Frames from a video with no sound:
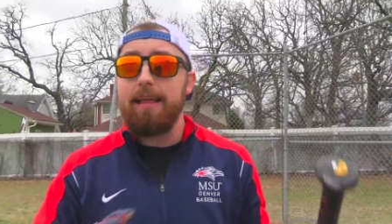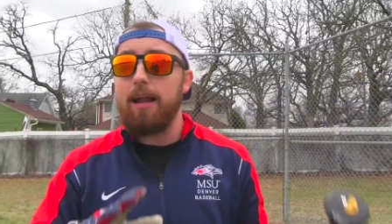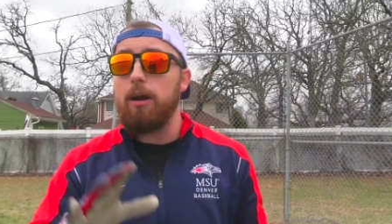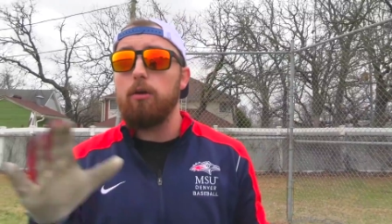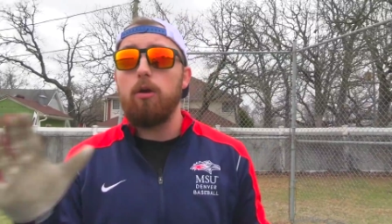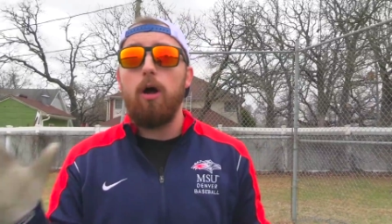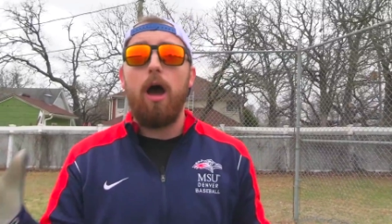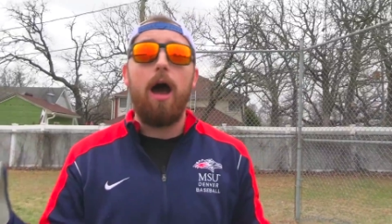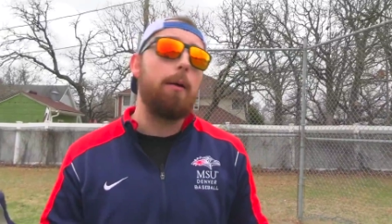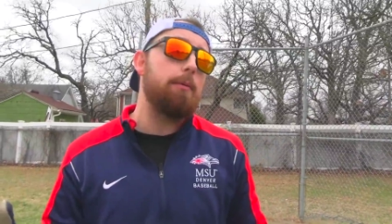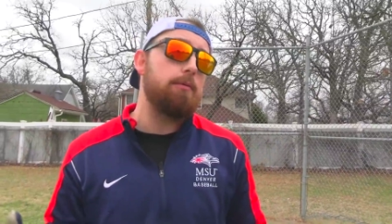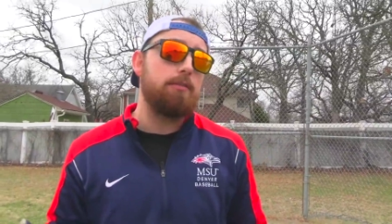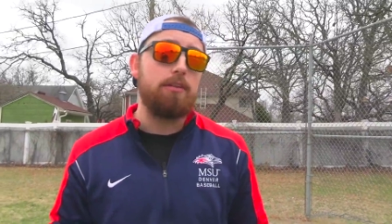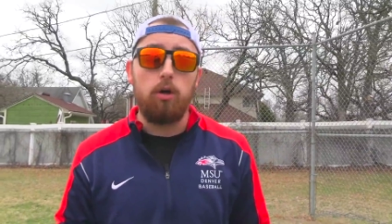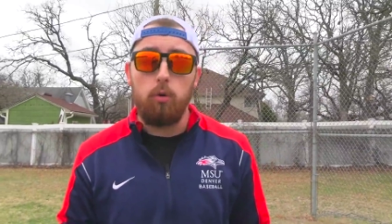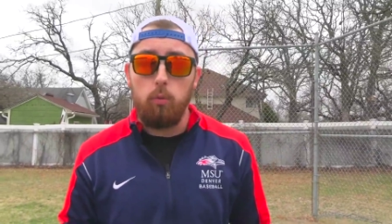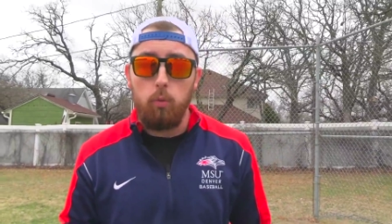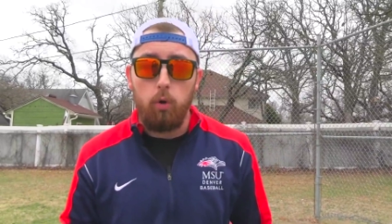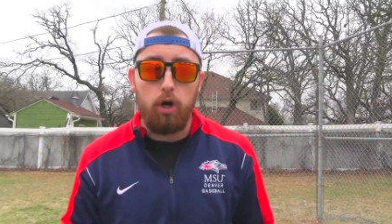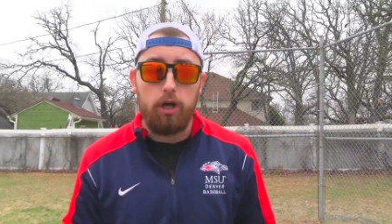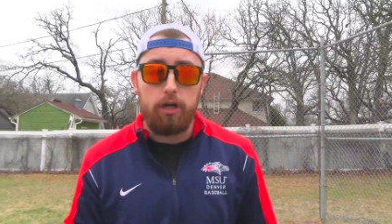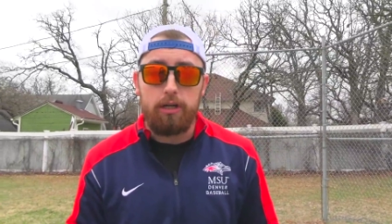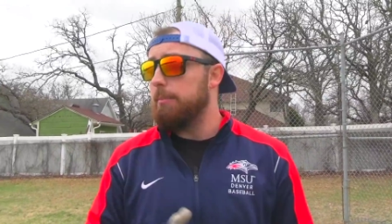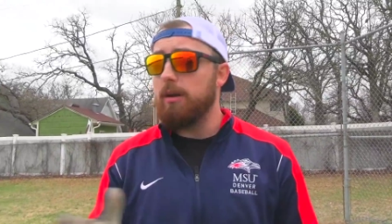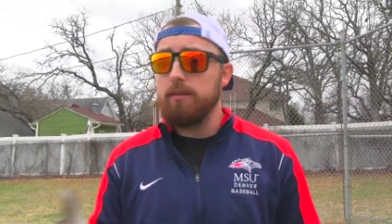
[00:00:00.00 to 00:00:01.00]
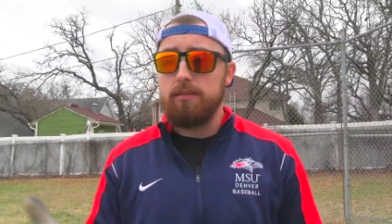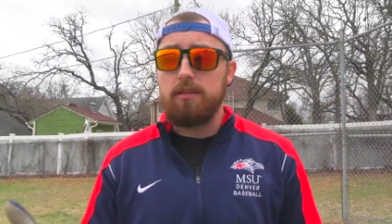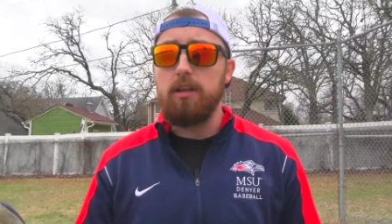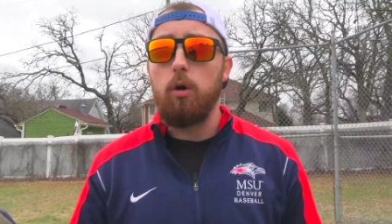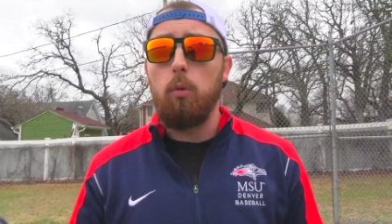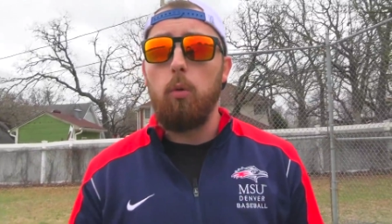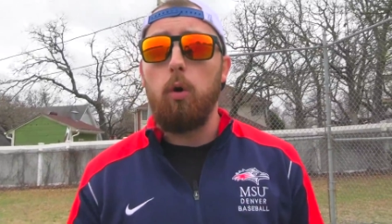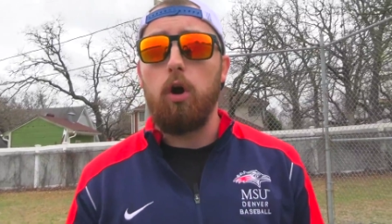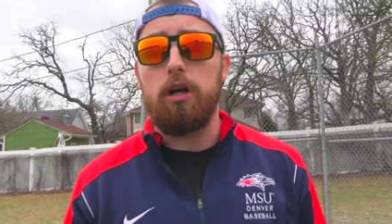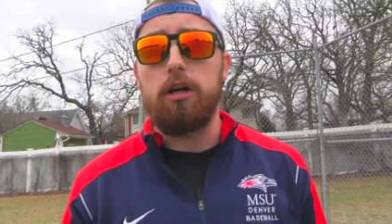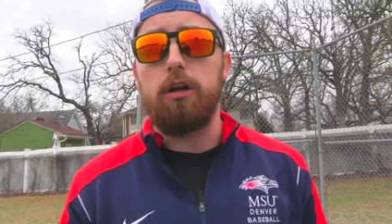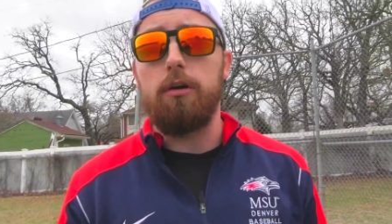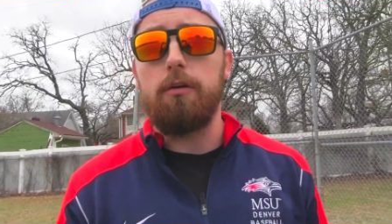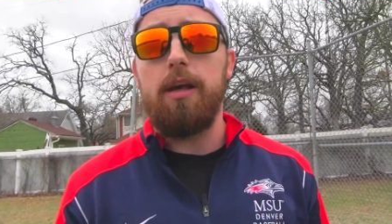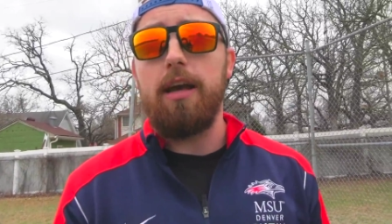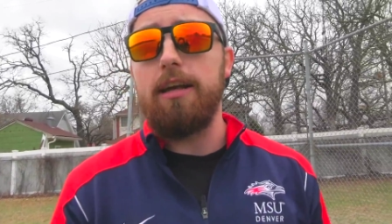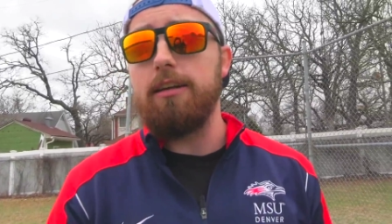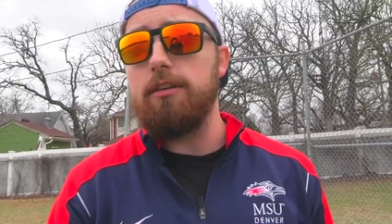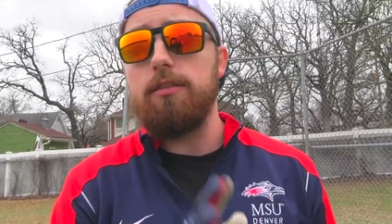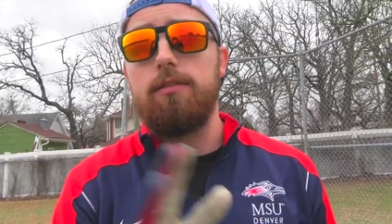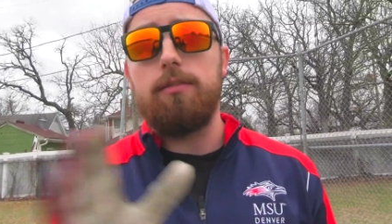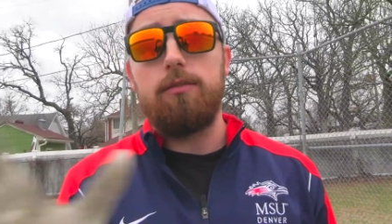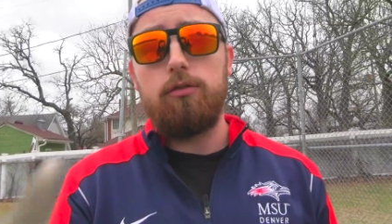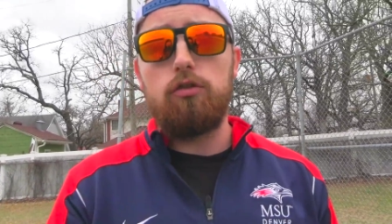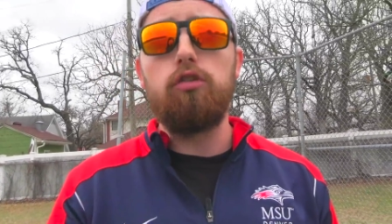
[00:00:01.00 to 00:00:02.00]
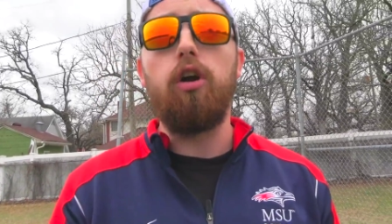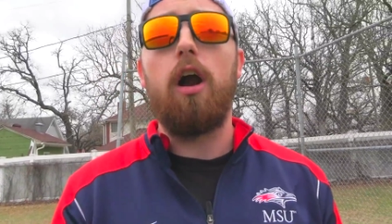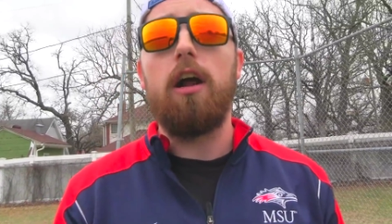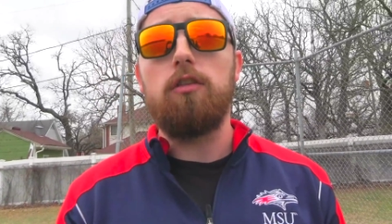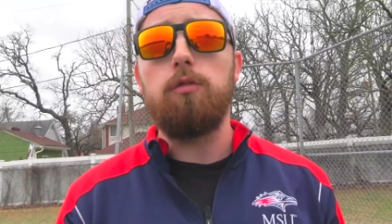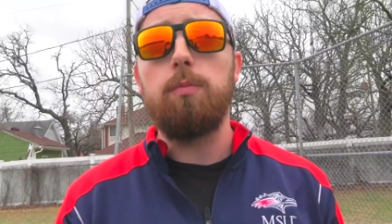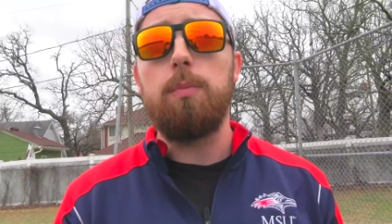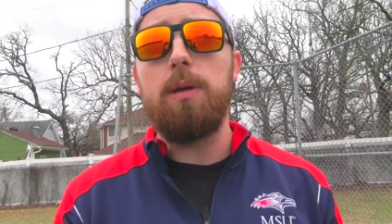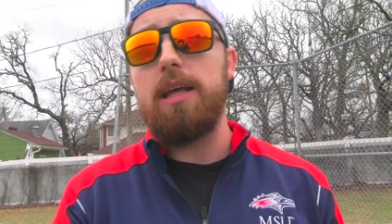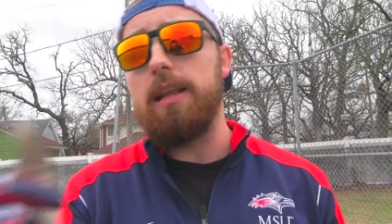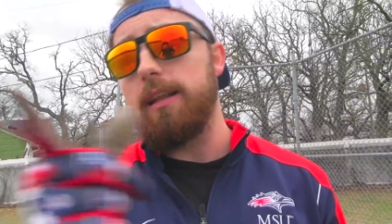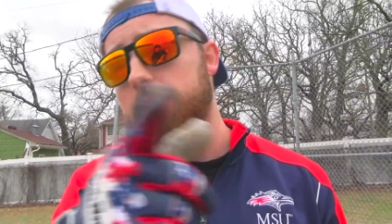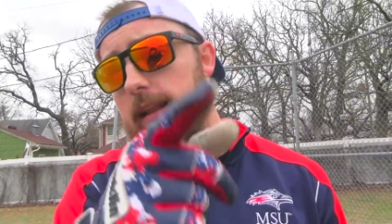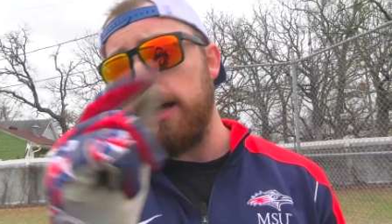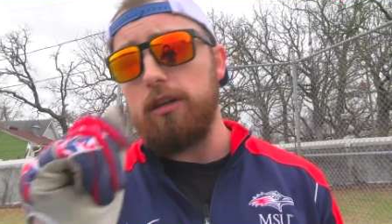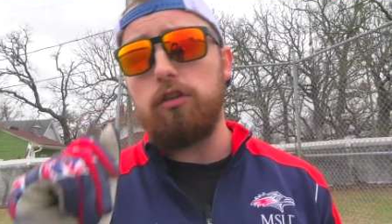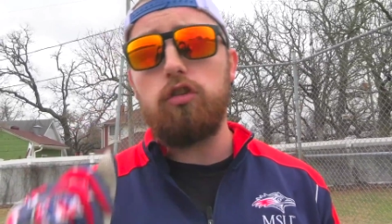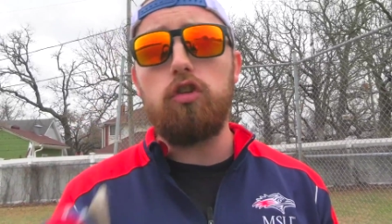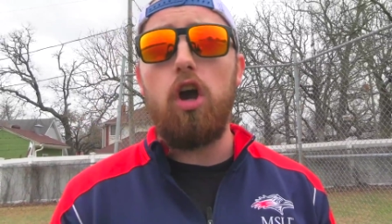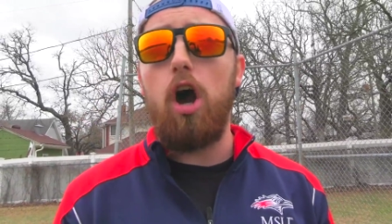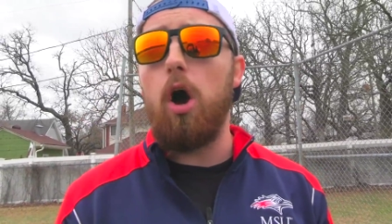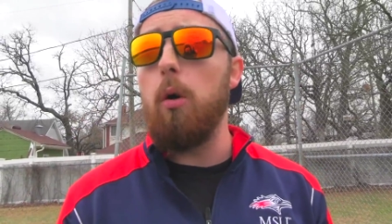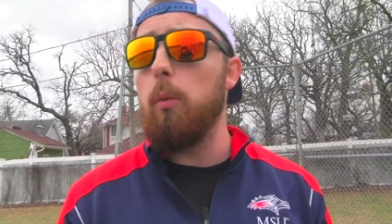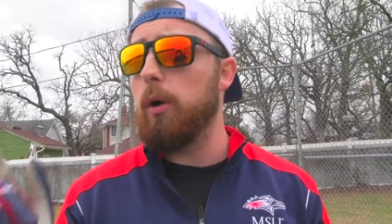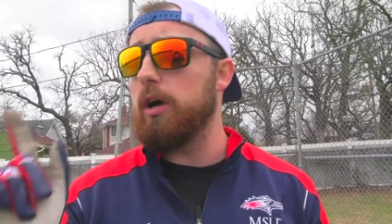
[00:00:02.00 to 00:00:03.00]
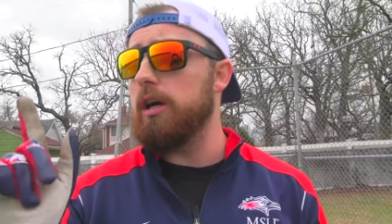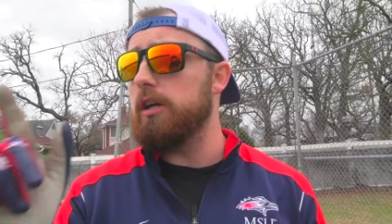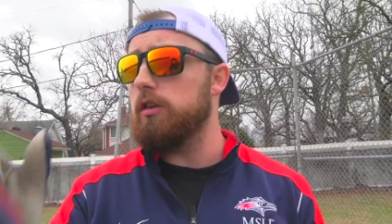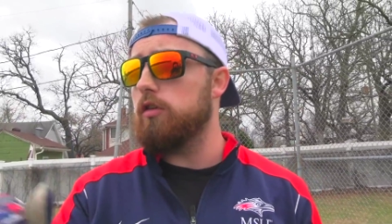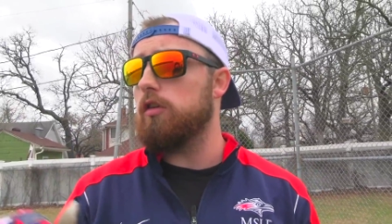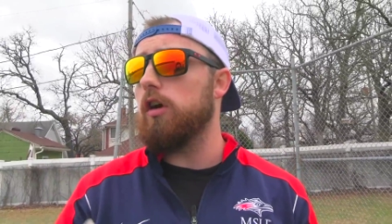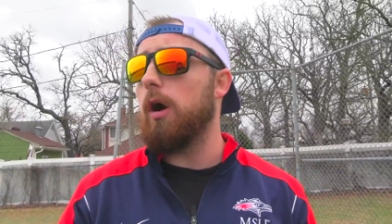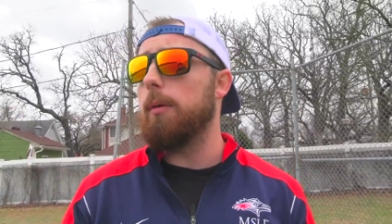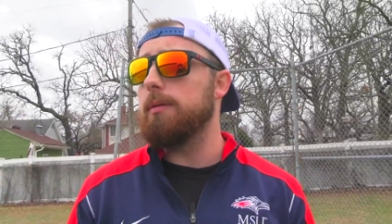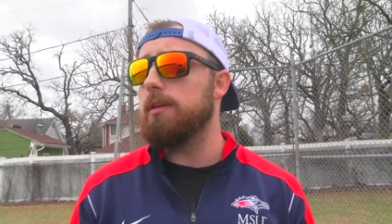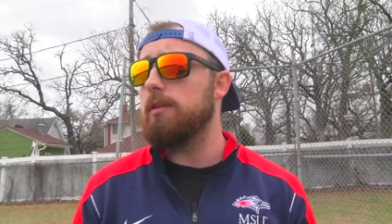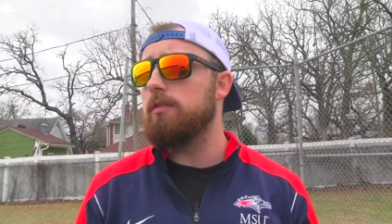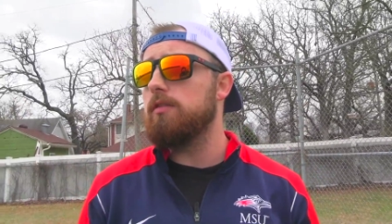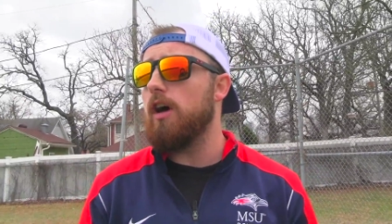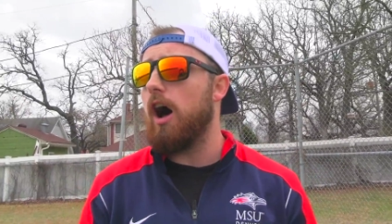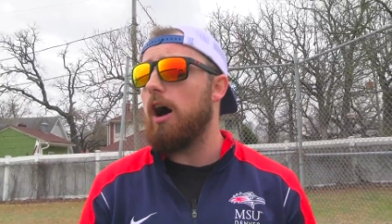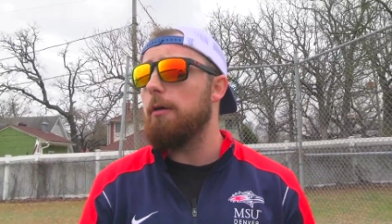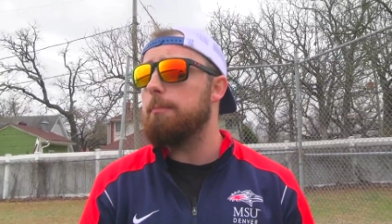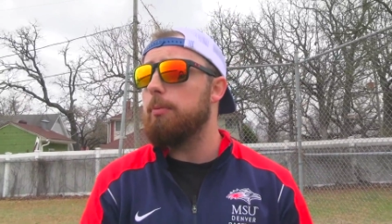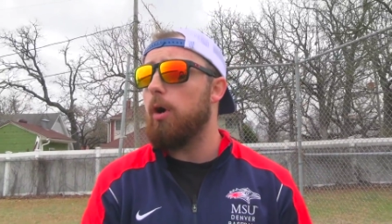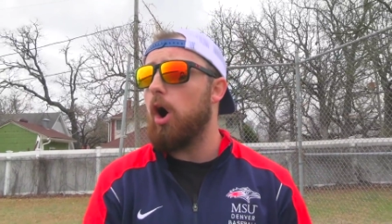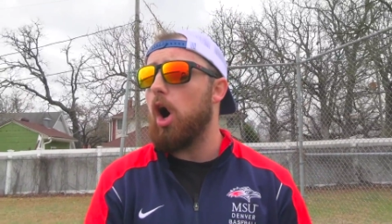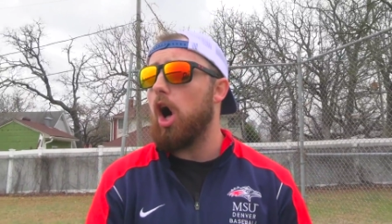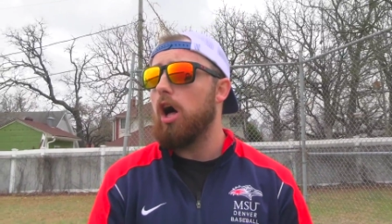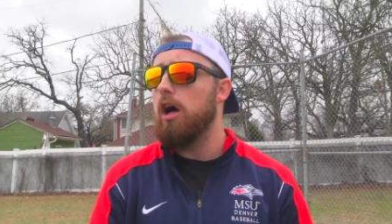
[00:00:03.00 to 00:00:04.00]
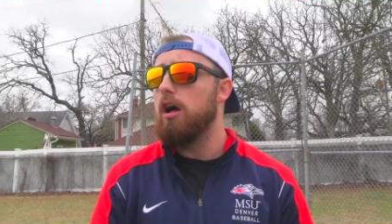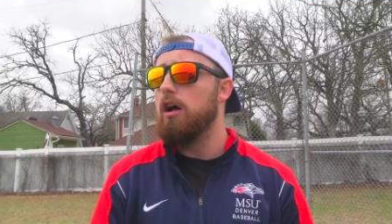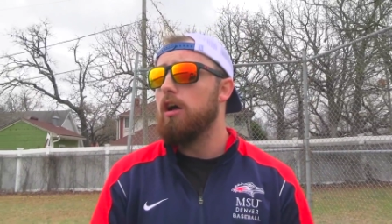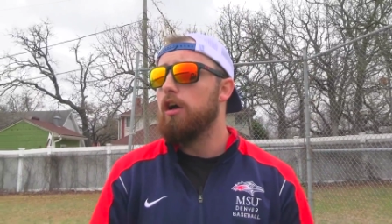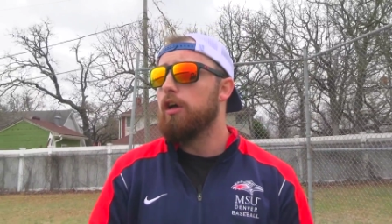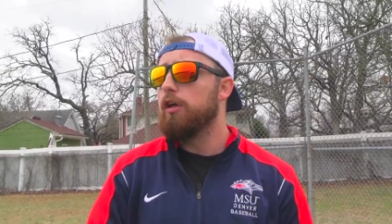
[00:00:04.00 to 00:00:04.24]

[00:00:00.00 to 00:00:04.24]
I don't know how it's gonna work, but it's gonna work, okay? Just trust me. Let's go. We're gonna start with the softball.